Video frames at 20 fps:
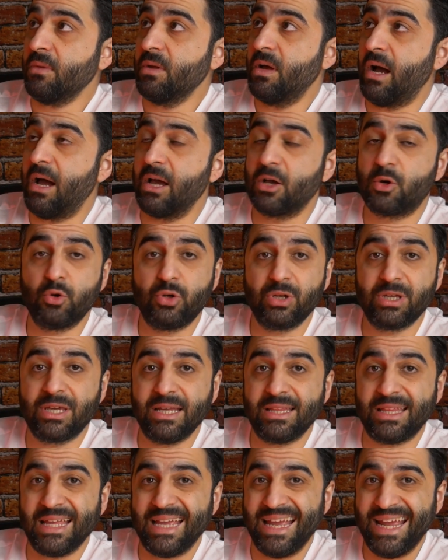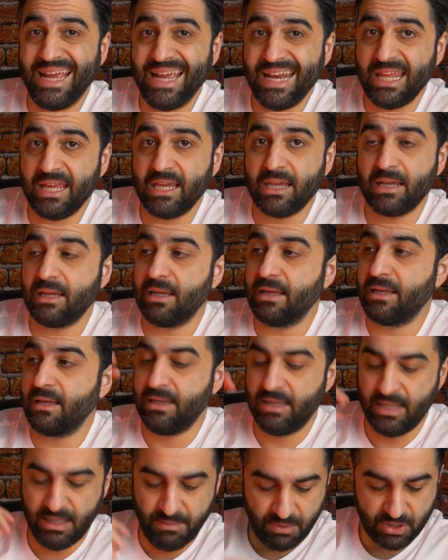I couldn't get any
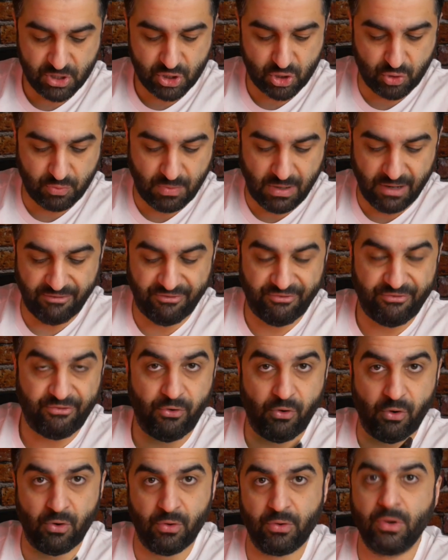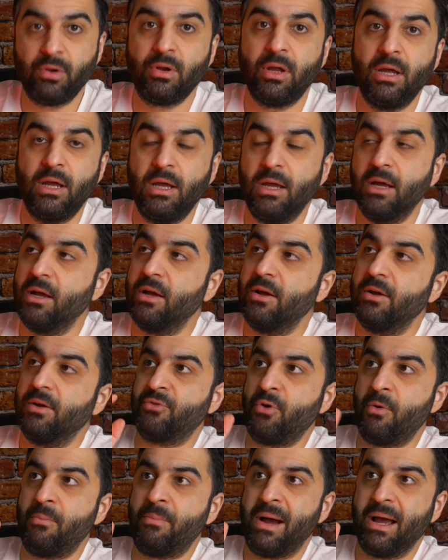image to my phone
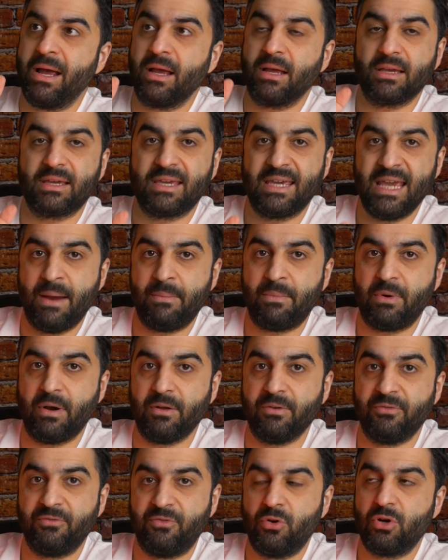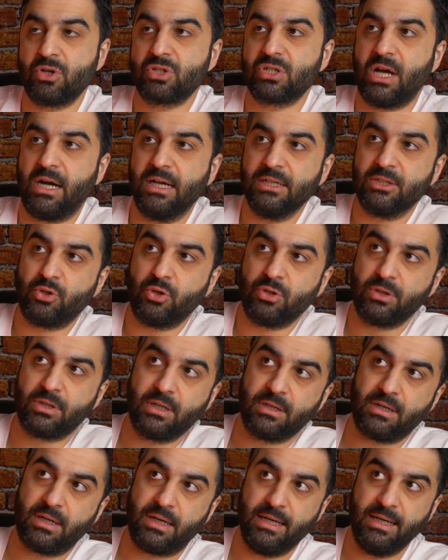from my camera. First I thought
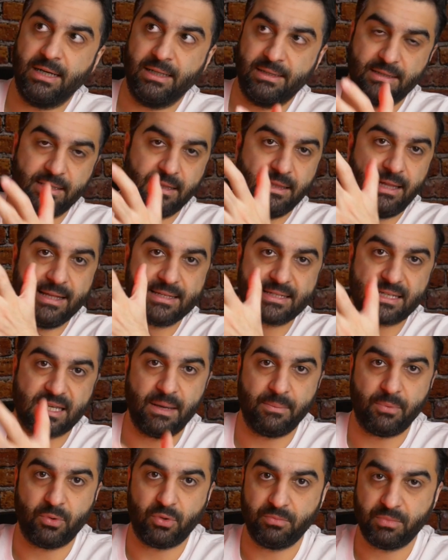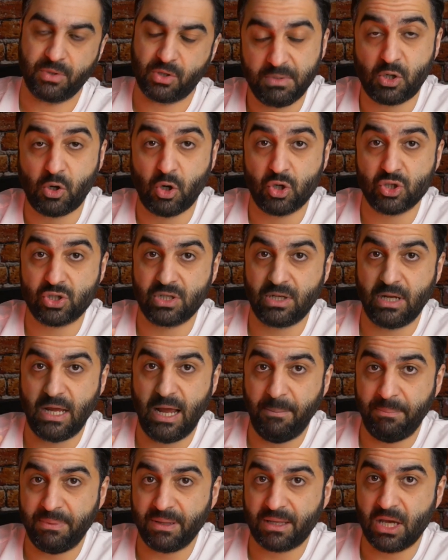that I had the lens cap on because the
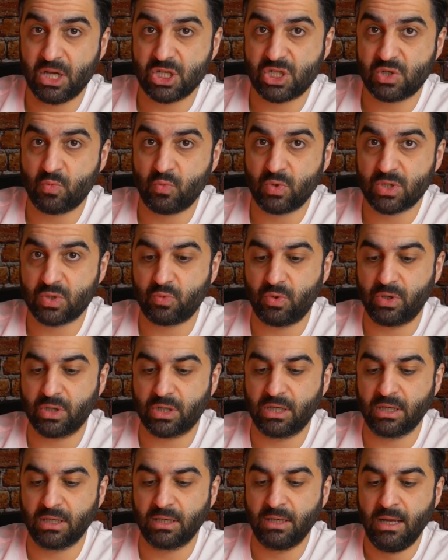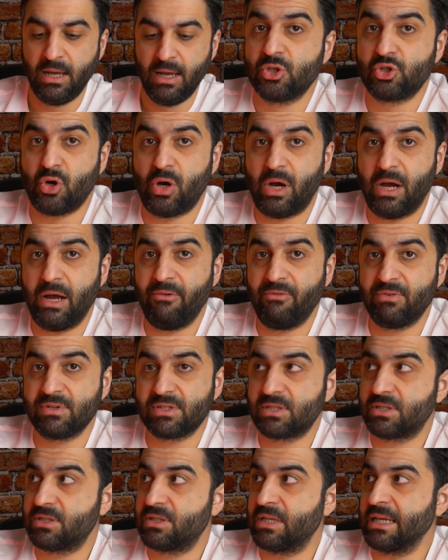application was working, so I
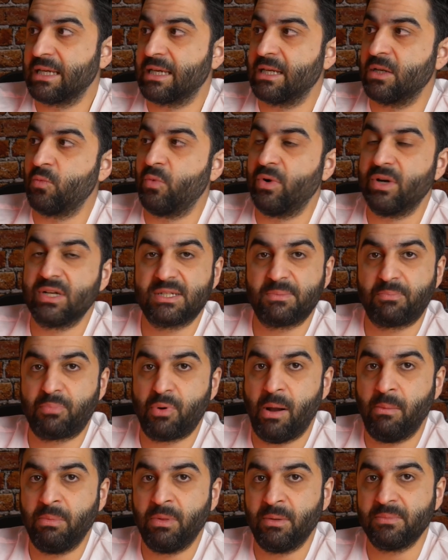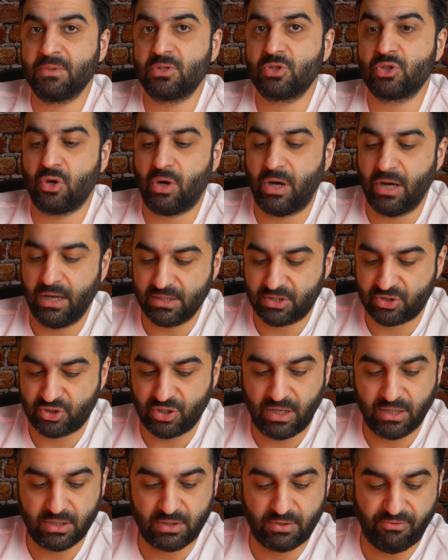was thinking where's the problem, so I
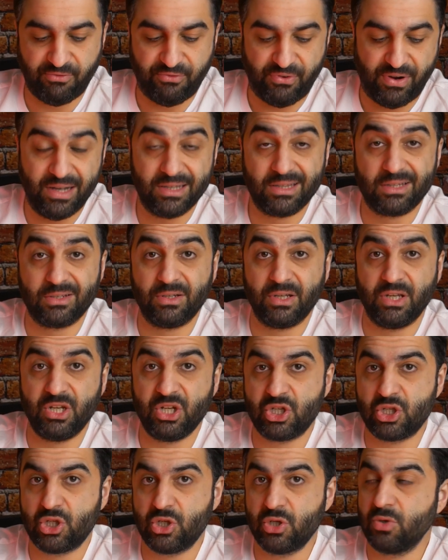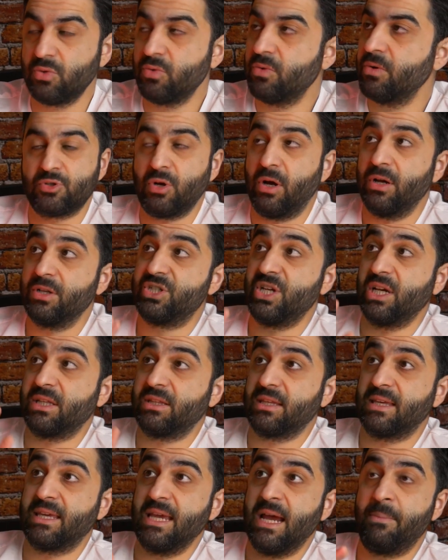tried to find the issue. So I checked
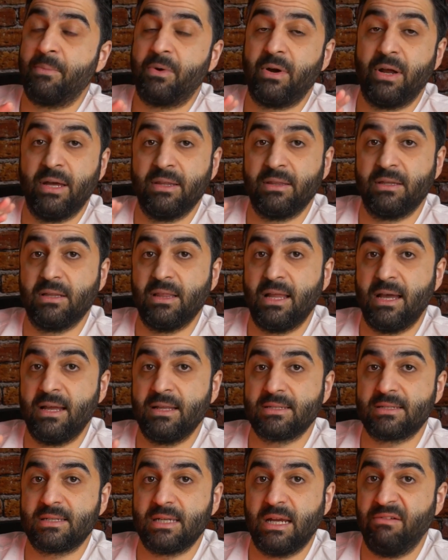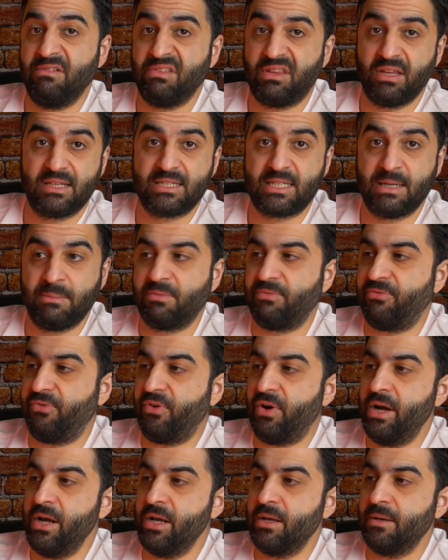the camera and the lens, everything seemed
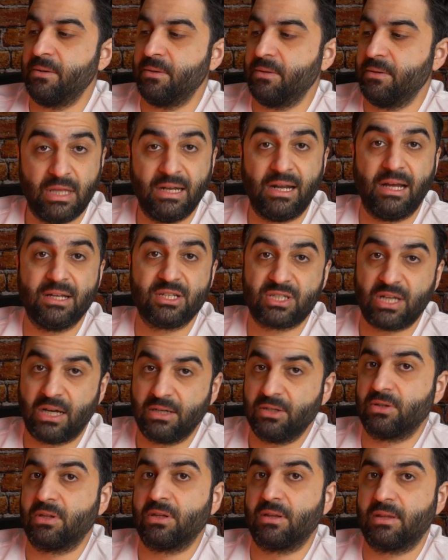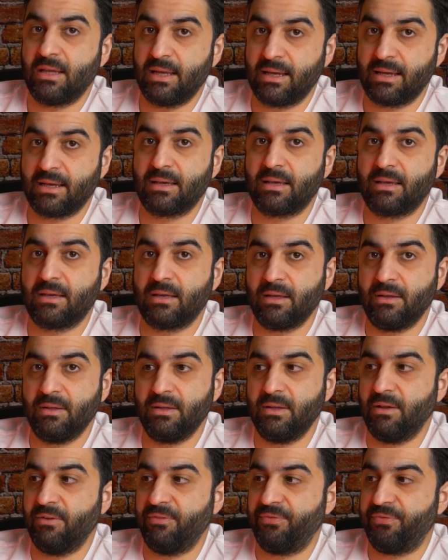fine. Then I started to think
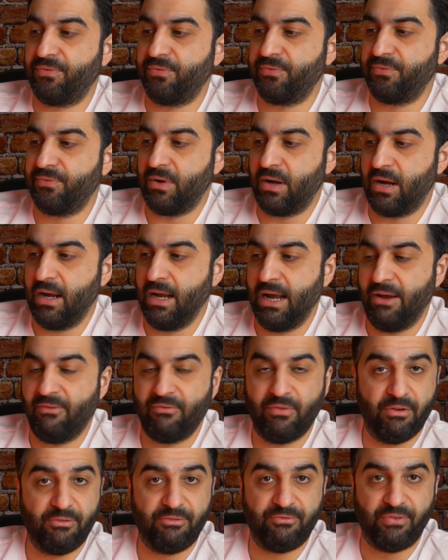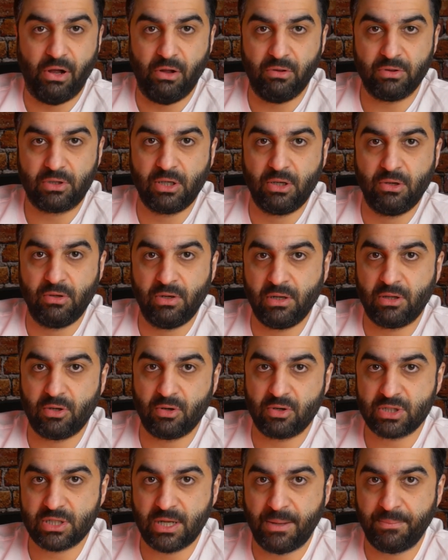if I have a faulty unit
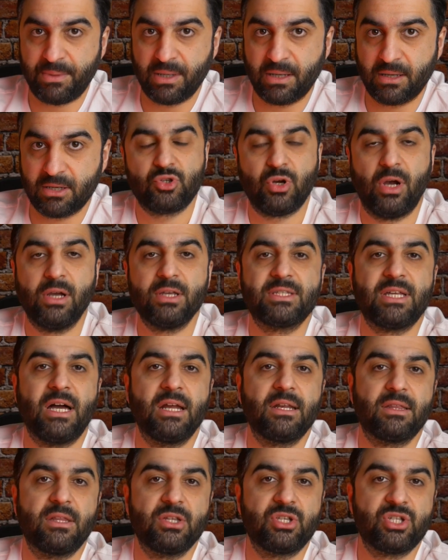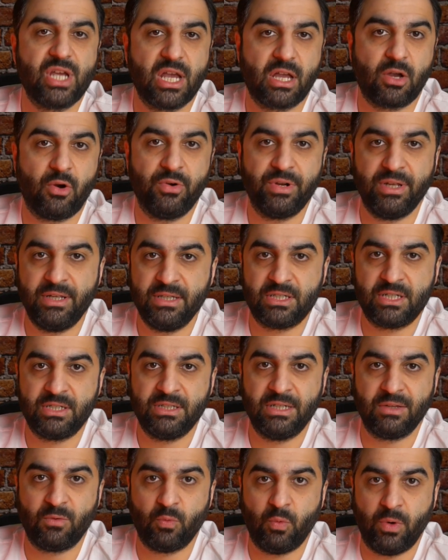or something, so I started to check on
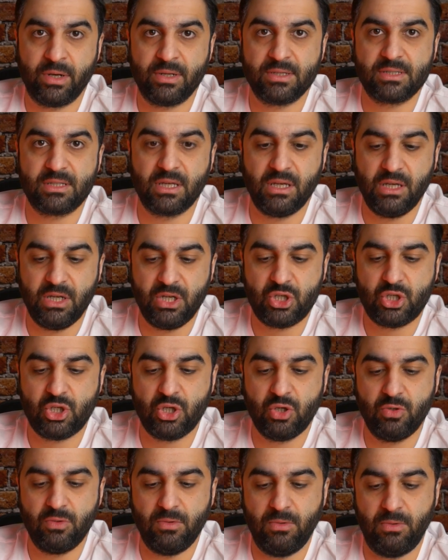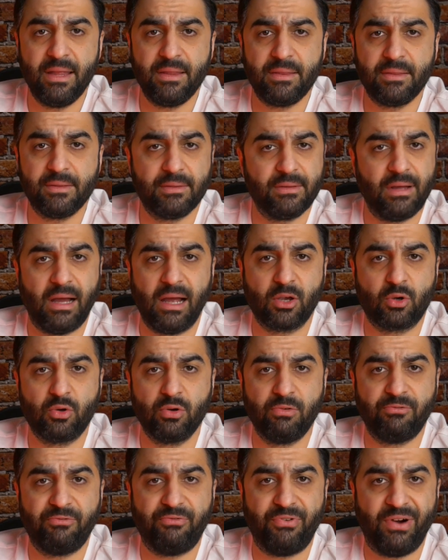internet what is the issue, and I
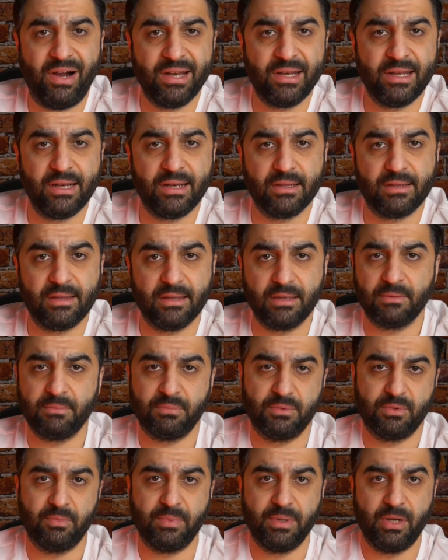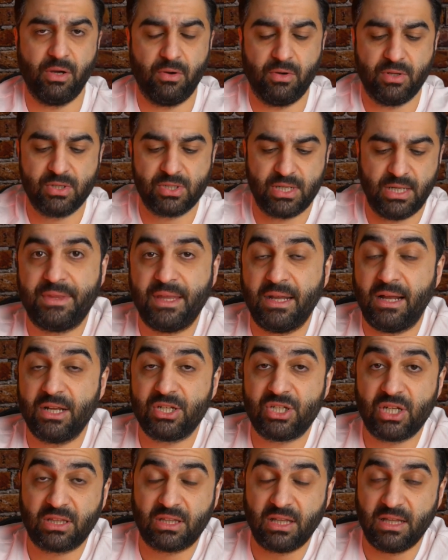couldn't find anything, to be honest. Then I
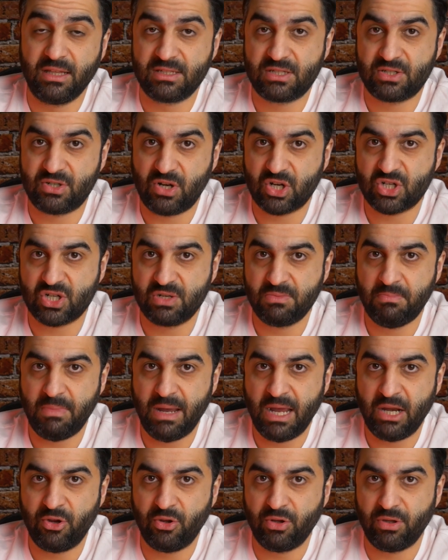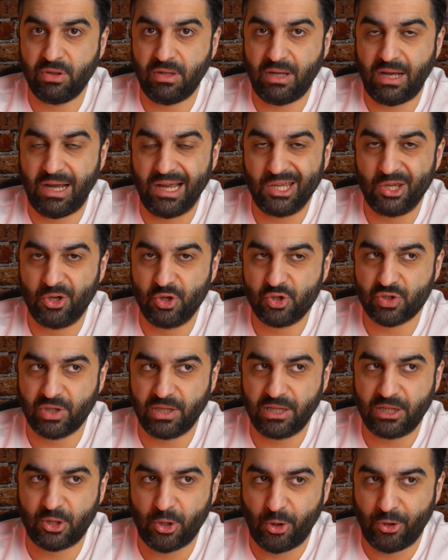checked the instruction manual. I
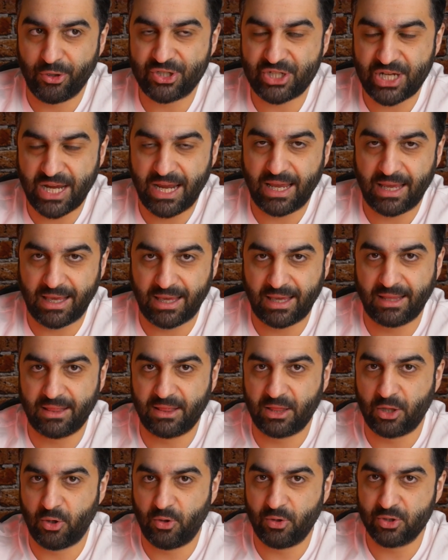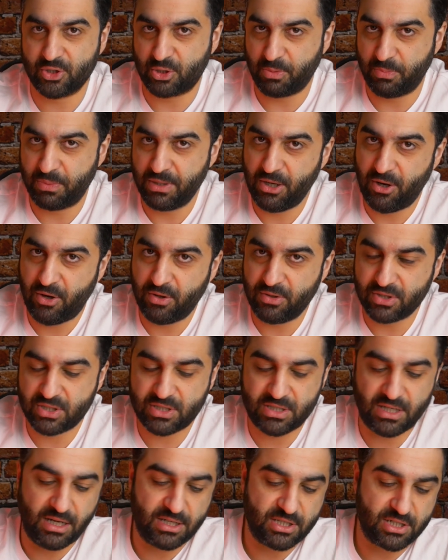usually don't check those, to be
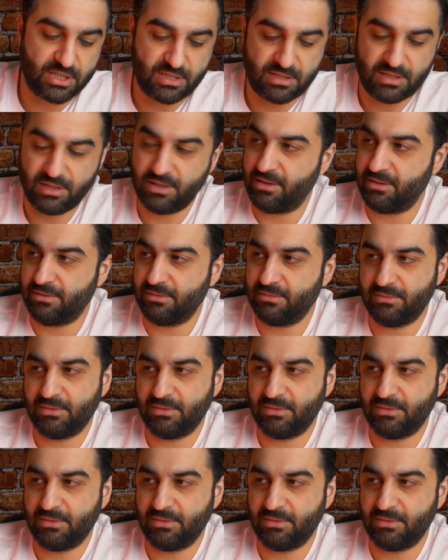honest. I just, you know,